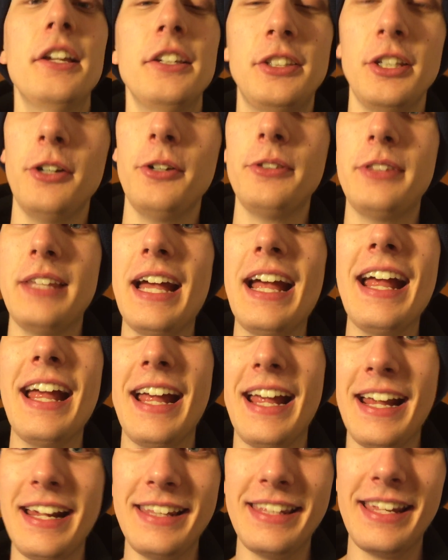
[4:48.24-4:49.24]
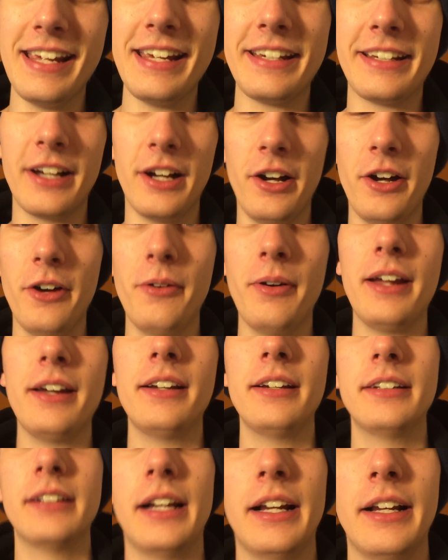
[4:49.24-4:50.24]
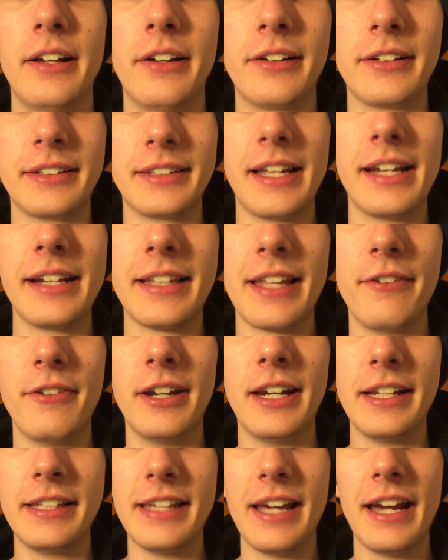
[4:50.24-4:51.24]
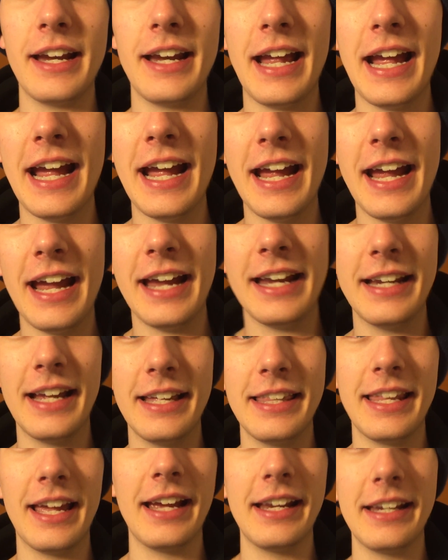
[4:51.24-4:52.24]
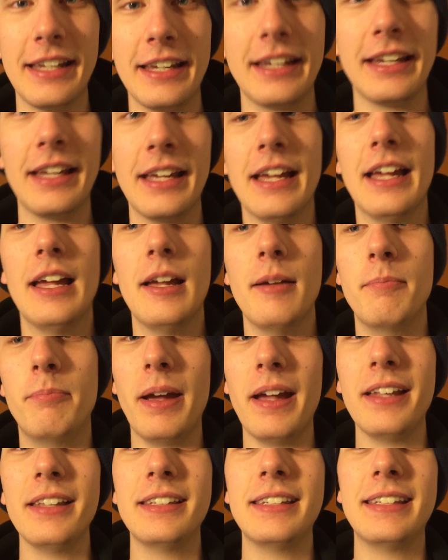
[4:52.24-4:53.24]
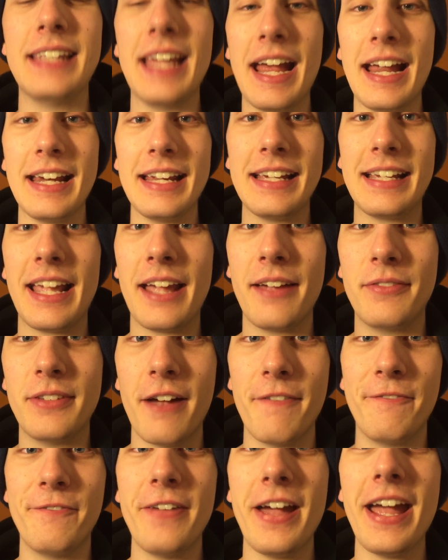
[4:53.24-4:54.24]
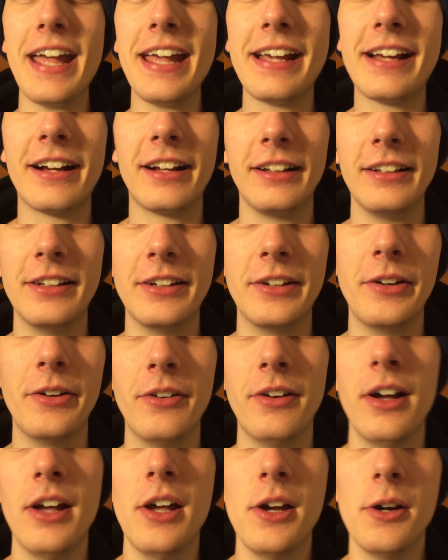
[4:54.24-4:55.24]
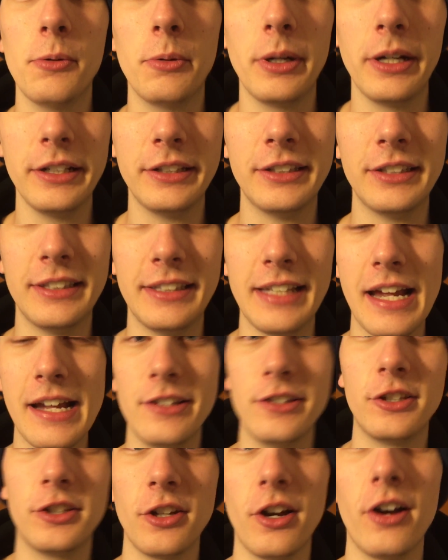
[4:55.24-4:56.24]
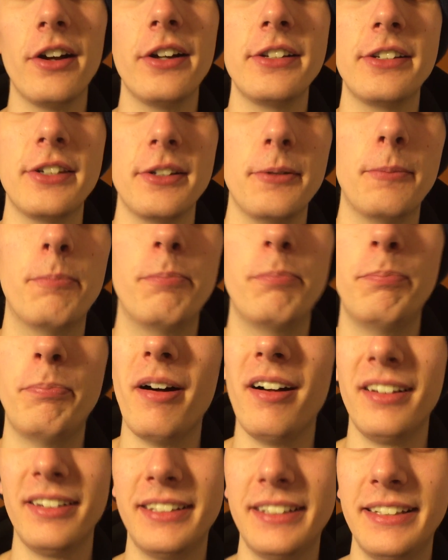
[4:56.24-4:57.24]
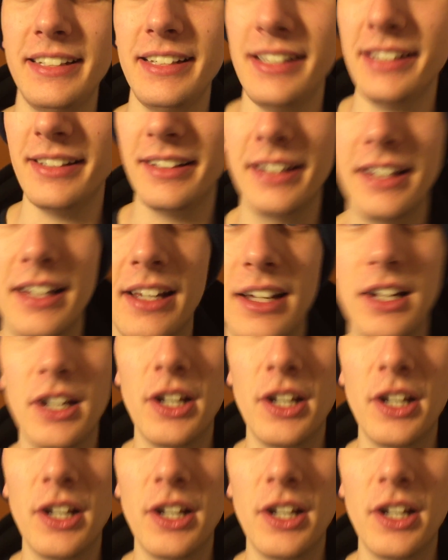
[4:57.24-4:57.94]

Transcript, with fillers: so then they go and it uh, looks like they've hit a dead end, and then he, Ben's daddy gives a fake clue, which sends Sean to Boston.